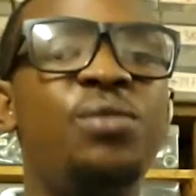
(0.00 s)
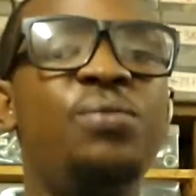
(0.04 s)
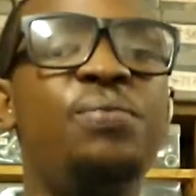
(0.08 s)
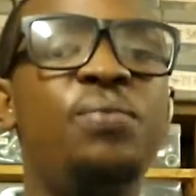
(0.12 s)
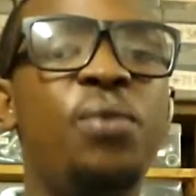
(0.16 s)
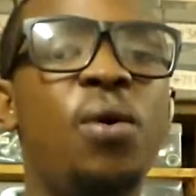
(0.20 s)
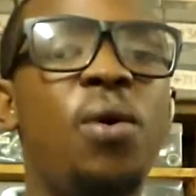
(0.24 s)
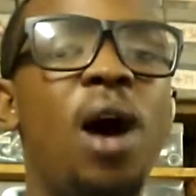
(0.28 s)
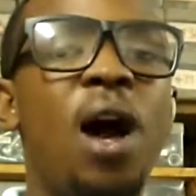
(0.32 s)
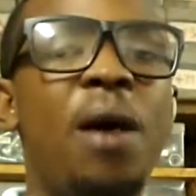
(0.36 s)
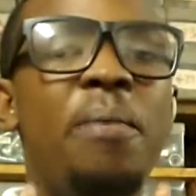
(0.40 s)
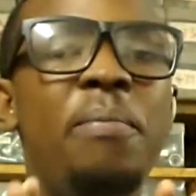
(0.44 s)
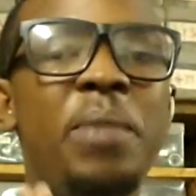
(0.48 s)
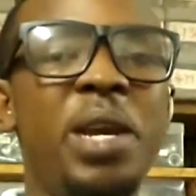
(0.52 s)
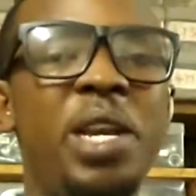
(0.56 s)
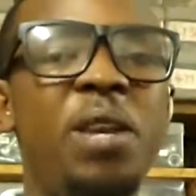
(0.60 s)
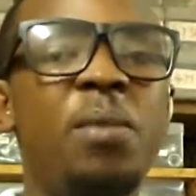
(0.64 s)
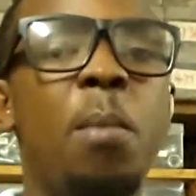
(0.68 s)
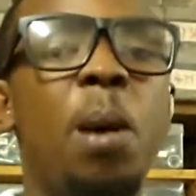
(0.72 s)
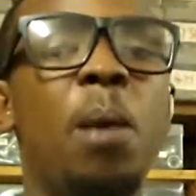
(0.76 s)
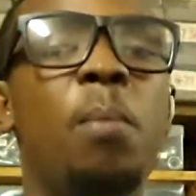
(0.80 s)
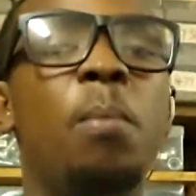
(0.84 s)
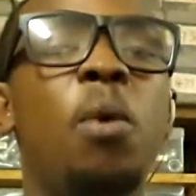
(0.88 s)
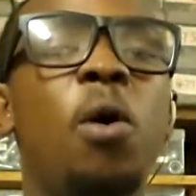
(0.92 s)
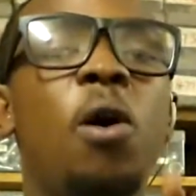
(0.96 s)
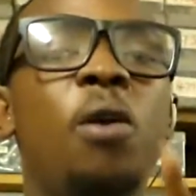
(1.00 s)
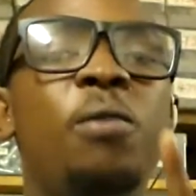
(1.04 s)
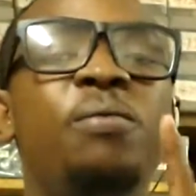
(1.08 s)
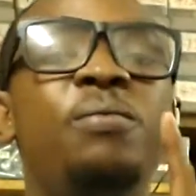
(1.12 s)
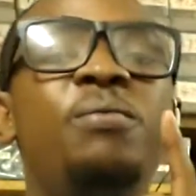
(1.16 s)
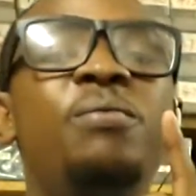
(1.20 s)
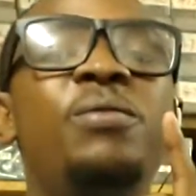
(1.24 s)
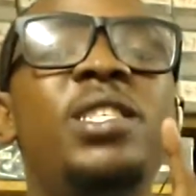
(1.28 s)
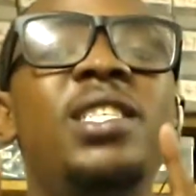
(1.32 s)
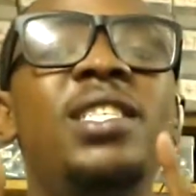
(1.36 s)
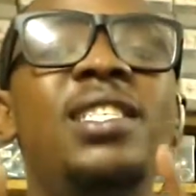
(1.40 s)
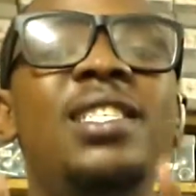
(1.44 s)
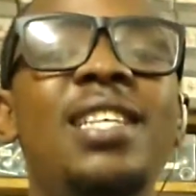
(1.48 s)
for a minimum of
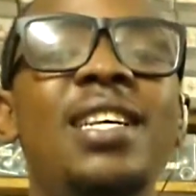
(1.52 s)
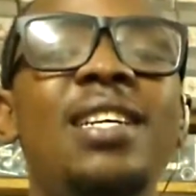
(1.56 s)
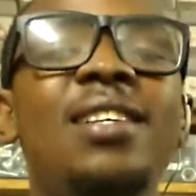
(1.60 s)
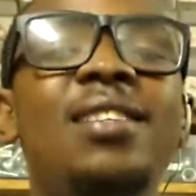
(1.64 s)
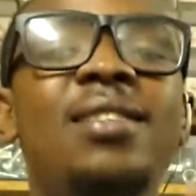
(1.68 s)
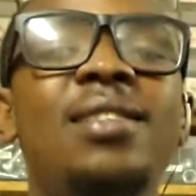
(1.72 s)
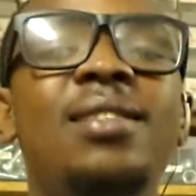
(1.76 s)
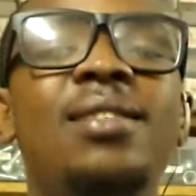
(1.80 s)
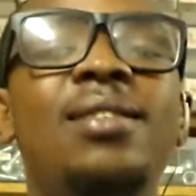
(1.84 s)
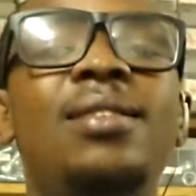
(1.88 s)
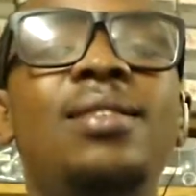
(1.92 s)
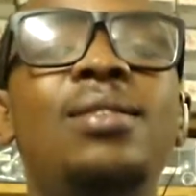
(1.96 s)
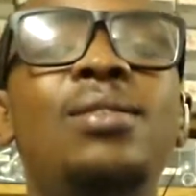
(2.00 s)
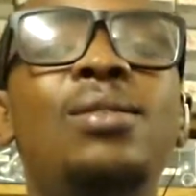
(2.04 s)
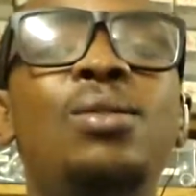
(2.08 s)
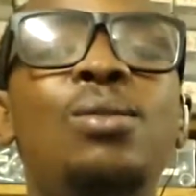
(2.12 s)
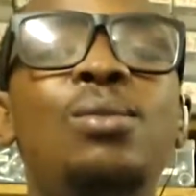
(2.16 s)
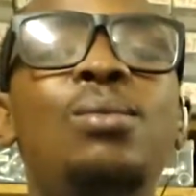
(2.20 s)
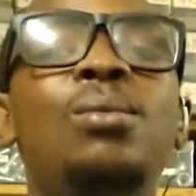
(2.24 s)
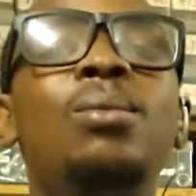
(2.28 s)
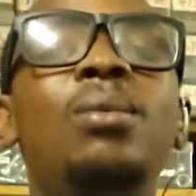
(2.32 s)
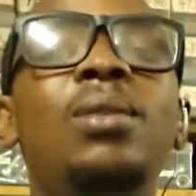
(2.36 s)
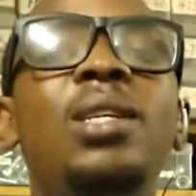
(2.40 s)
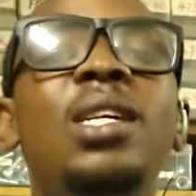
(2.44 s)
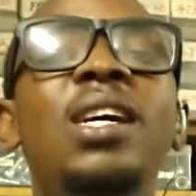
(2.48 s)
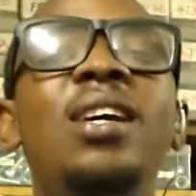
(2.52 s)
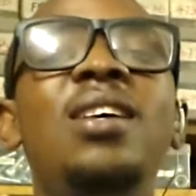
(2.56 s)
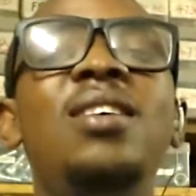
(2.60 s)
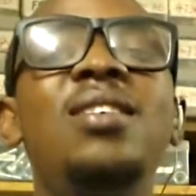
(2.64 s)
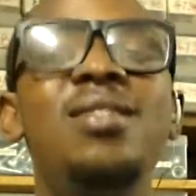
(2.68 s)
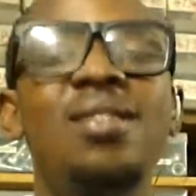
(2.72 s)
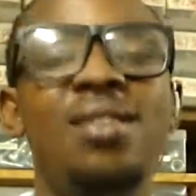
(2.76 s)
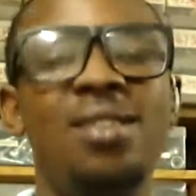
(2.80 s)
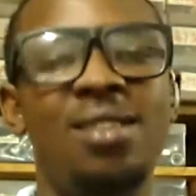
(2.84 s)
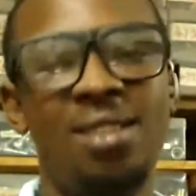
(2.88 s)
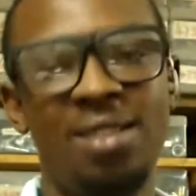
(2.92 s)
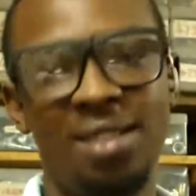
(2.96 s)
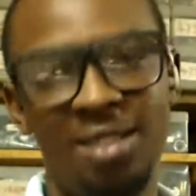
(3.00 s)
6 good
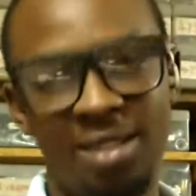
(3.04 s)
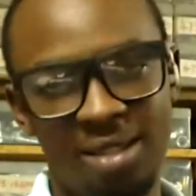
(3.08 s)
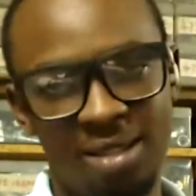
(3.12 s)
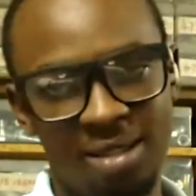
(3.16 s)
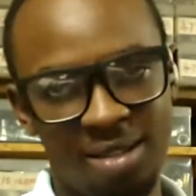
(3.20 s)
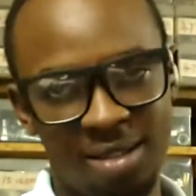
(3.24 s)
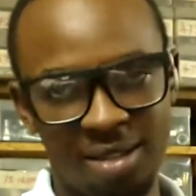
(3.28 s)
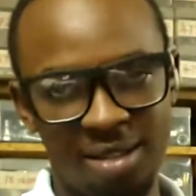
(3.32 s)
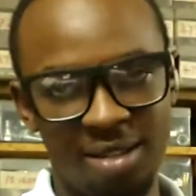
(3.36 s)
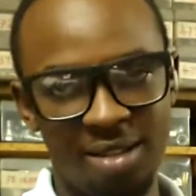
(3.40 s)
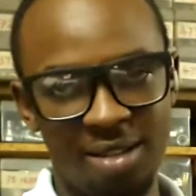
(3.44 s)
years.